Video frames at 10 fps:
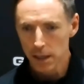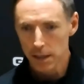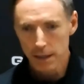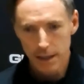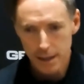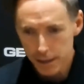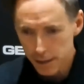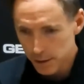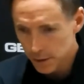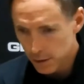Yeah,
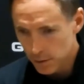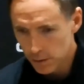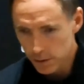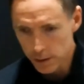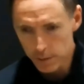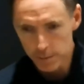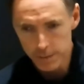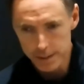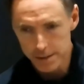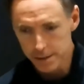
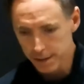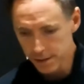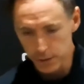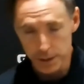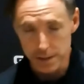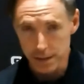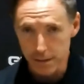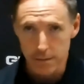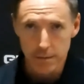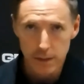that's a great team.
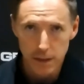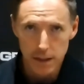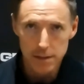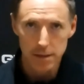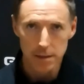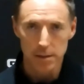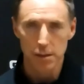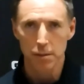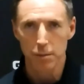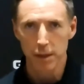That's a
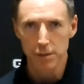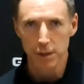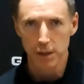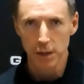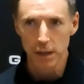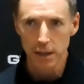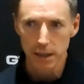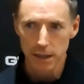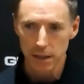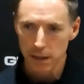team with the best record in the league.